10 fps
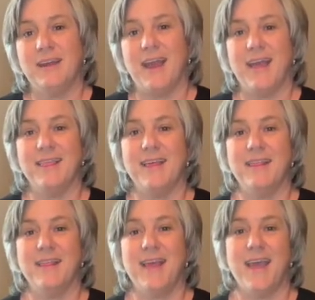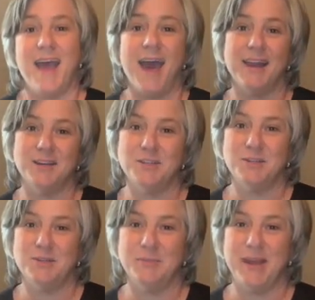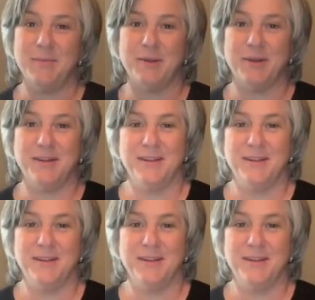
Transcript: and then added to the paper.